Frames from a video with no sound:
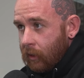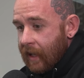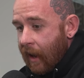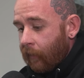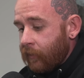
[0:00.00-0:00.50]

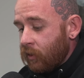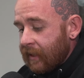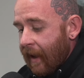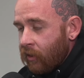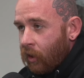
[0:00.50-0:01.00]
Now, if you
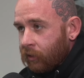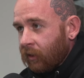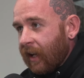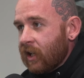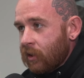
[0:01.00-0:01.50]
just have an
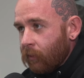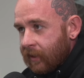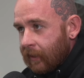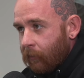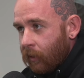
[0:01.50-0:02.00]
altercation
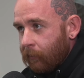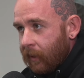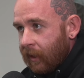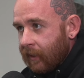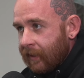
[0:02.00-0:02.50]
with someone
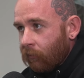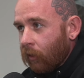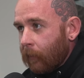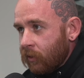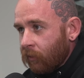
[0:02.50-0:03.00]
because they
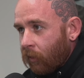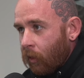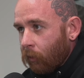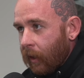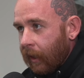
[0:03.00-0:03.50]
rubbed you the
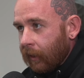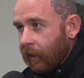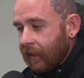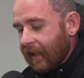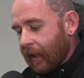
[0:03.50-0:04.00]
wrong way,
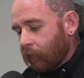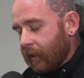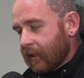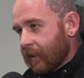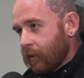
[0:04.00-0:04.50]
is that a
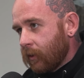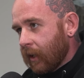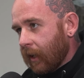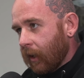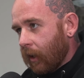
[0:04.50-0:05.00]
reason to
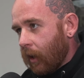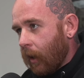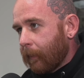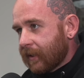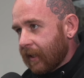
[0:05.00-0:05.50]
get
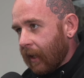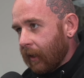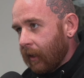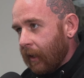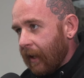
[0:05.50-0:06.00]

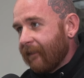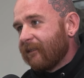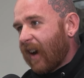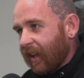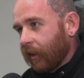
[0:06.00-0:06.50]
upset and
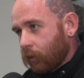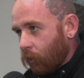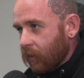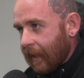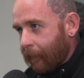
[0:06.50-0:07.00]
violent
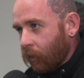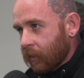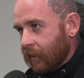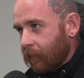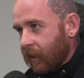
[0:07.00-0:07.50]
towards that
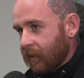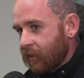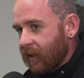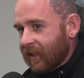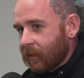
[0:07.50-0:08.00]
person because
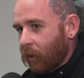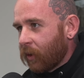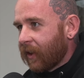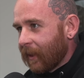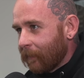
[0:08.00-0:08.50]
you guys are
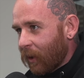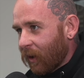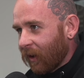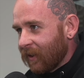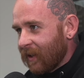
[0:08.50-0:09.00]
both at the
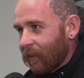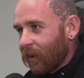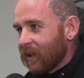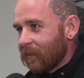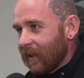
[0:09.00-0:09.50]
bar and you had
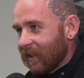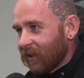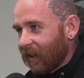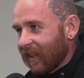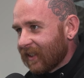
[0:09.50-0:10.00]
one too many
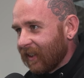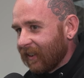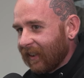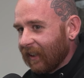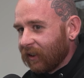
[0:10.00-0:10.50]
drinks
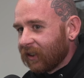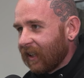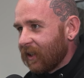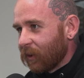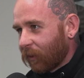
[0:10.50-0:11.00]
and they looked
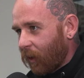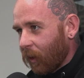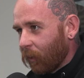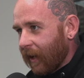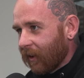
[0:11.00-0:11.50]
at you the
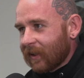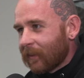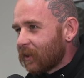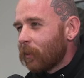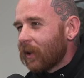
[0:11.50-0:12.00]
wrong way or
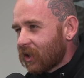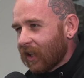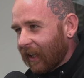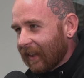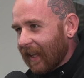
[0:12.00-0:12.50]
some stupid
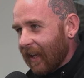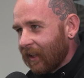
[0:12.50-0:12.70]
shit like that?